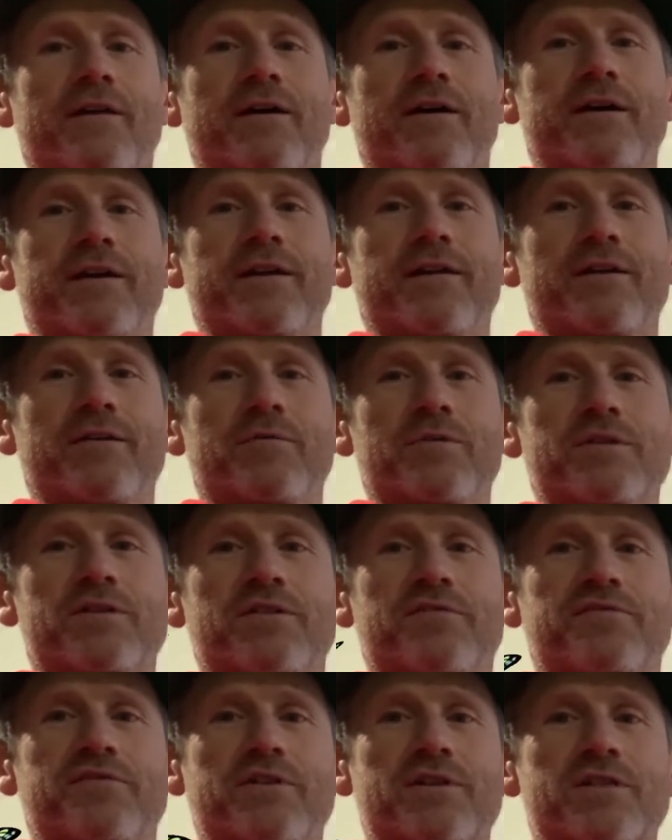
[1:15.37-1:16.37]
I don't know, what's
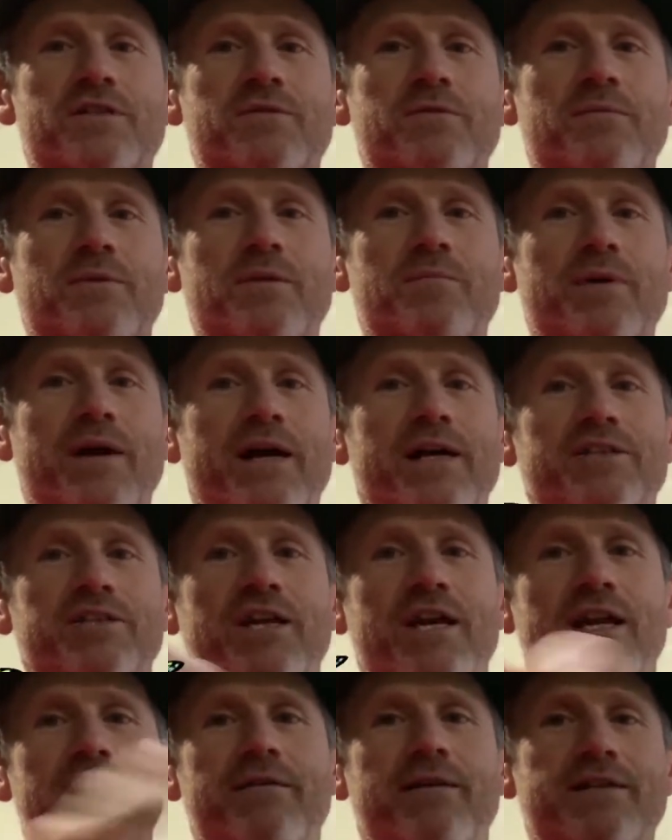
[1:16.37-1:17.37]
your first swimming badge?
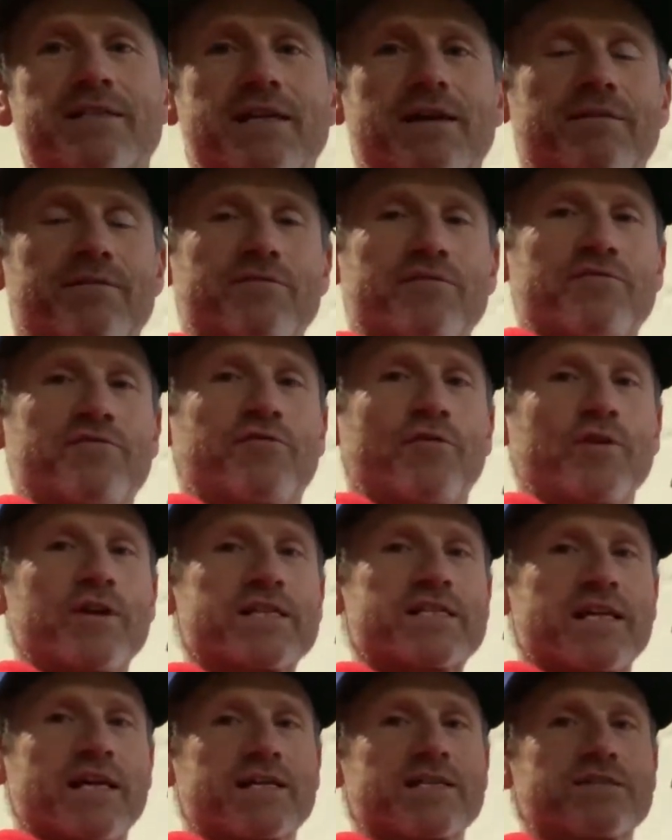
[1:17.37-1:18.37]
Anyway, it's that one. 40
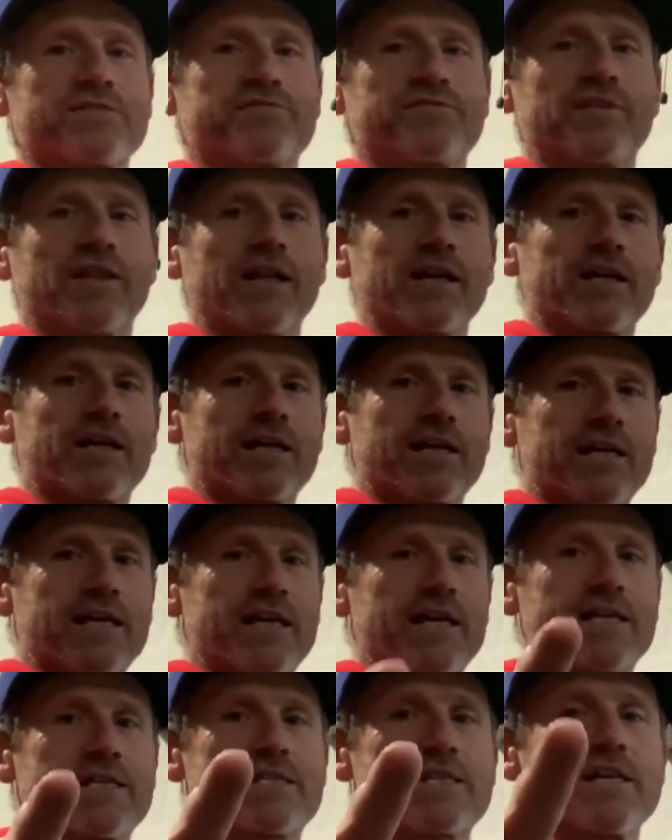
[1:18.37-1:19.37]
seconds of flutter
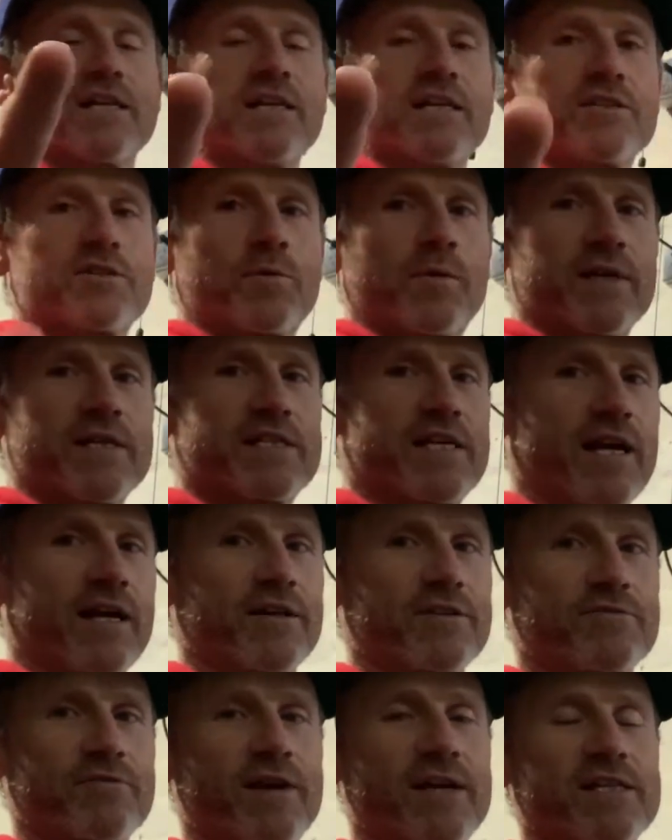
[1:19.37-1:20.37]
kicks, 20
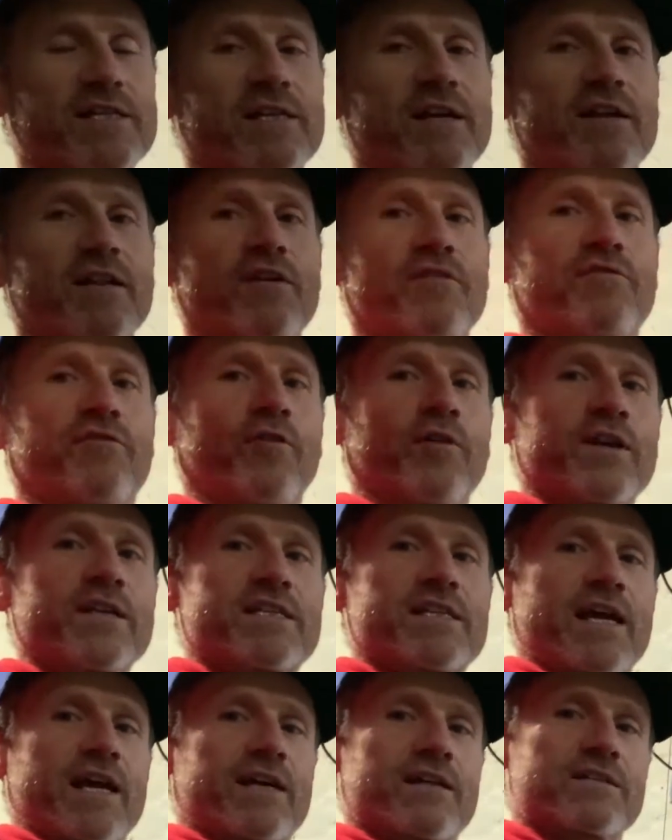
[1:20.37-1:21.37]
seconds rest, 40
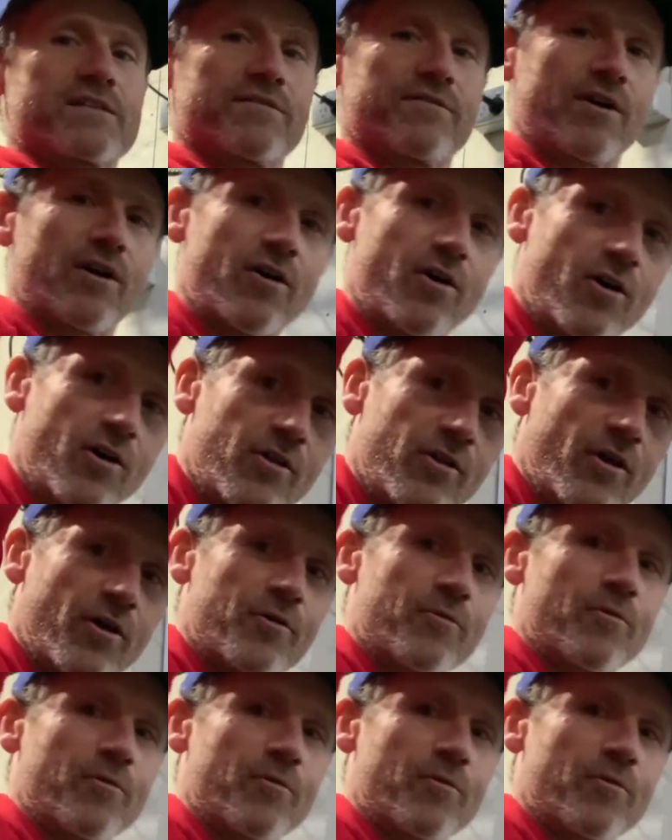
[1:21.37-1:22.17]
seconds of a hollow